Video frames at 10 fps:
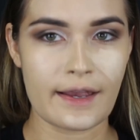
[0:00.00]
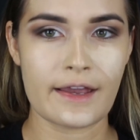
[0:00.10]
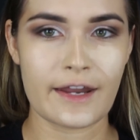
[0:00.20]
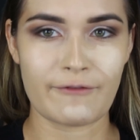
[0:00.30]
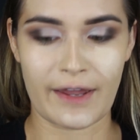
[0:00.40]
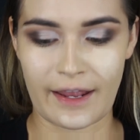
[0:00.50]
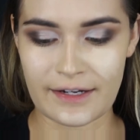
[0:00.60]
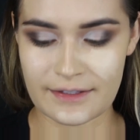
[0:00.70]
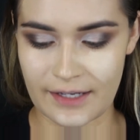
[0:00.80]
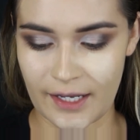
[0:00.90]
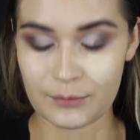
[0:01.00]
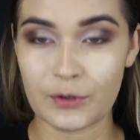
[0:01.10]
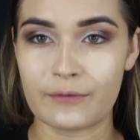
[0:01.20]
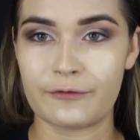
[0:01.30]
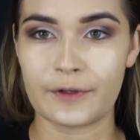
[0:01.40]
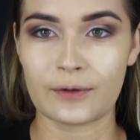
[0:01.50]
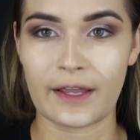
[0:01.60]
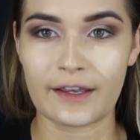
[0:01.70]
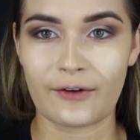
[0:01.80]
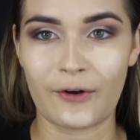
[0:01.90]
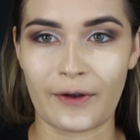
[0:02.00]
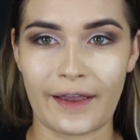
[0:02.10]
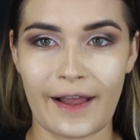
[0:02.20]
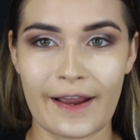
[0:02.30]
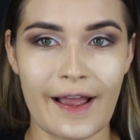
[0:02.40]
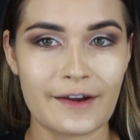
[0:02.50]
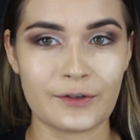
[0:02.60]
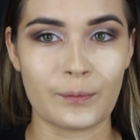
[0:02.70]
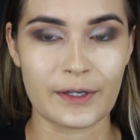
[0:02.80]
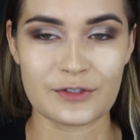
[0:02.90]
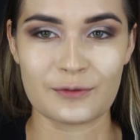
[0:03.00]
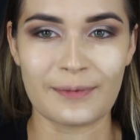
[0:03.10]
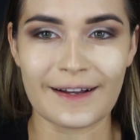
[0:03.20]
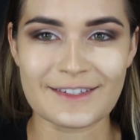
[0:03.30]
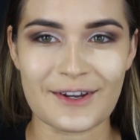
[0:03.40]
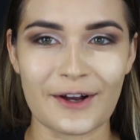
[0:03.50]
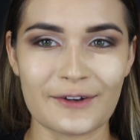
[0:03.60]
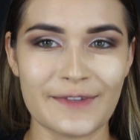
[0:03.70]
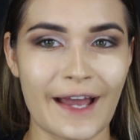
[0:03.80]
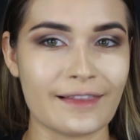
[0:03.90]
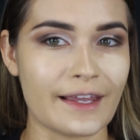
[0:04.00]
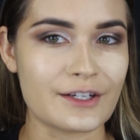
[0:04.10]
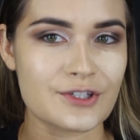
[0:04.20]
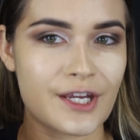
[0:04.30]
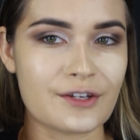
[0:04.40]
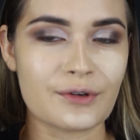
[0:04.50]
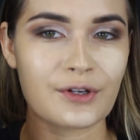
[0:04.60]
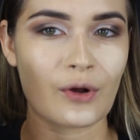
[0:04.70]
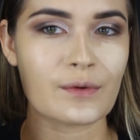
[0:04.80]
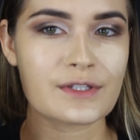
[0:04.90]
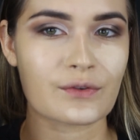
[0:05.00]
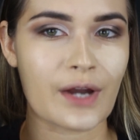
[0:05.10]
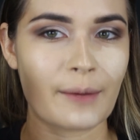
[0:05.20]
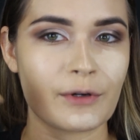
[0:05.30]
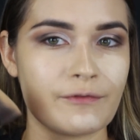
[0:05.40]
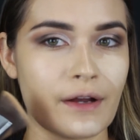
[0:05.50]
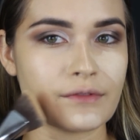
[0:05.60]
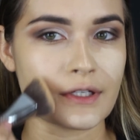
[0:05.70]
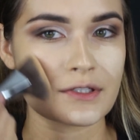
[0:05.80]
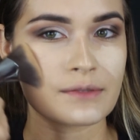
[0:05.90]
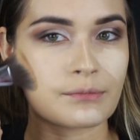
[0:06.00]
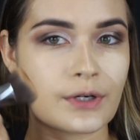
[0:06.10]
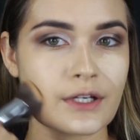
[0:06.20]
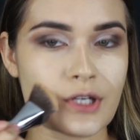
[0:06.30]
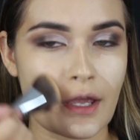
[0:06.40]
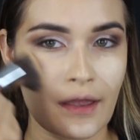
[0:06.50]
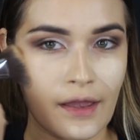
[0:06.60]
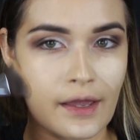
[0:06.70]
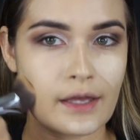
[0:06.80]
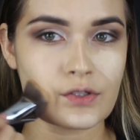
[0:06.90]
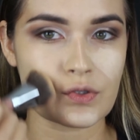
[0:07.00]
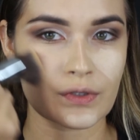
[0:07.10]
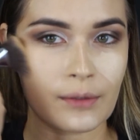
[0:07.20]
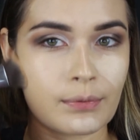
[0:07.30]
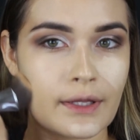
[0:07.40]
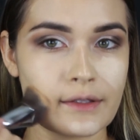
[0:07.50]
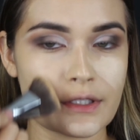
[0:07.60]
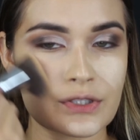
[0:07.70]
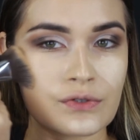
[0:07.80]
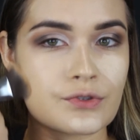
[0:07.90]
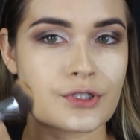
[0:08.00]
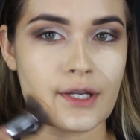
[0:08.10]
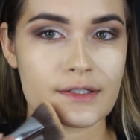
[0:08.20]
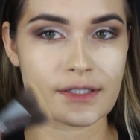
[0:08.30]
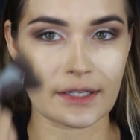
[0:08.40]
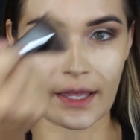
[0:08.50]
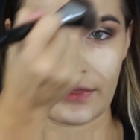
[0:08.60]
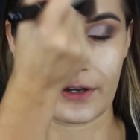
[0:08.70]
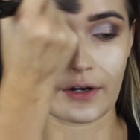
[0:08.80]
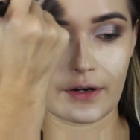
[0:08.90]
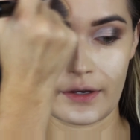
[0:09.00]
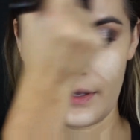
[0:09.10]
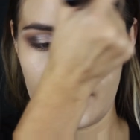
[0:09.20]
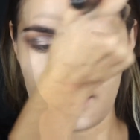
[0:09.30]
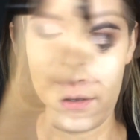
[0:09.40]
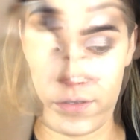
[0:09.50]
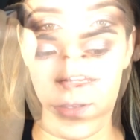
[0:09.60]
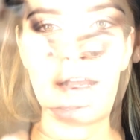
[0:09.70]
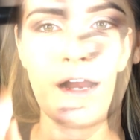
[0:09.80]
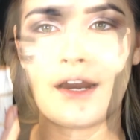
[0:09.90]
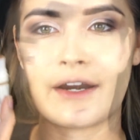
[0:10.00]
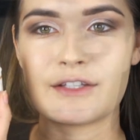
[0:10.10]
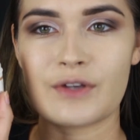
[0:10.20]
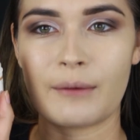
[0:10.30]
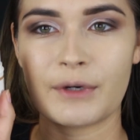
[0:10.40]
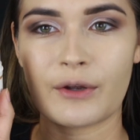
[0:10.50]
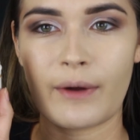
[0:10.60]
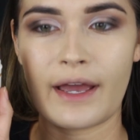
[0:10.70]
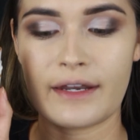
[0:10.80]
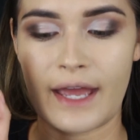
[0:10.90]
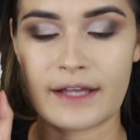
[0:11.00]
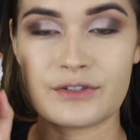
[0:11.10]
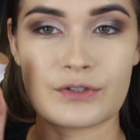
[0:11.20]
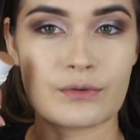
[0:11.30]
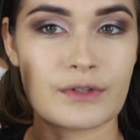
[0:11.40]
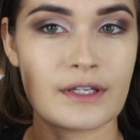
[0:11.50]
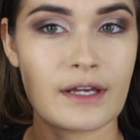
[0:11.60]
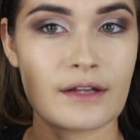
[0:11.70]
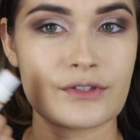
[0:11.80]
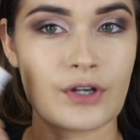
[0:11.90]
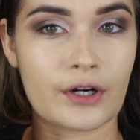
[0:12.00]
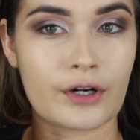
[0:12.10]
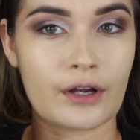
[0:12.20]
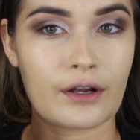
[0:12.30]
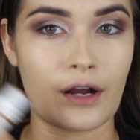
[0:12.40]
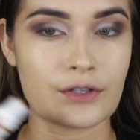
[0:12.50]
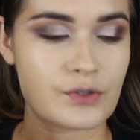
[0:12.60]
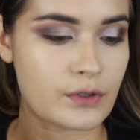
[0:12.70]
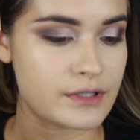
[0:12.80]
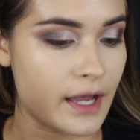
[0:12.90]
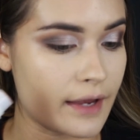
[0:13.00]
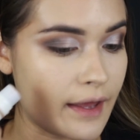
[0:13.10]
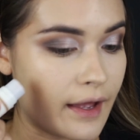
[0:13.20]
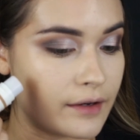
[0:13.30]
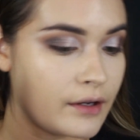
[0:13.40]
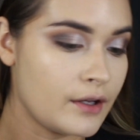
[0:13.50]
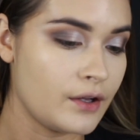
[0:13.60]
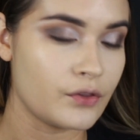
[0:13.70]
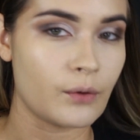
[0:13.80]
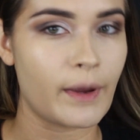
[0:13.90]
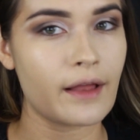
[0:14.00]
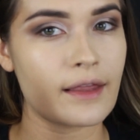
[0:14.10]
And if at any time you feel like, okay, I added way too much of that light shade, you can always grab your foundation brush and sort of blend the two shades together. Alright, so I'm gonna go ahead and do the dark contour side, and the way I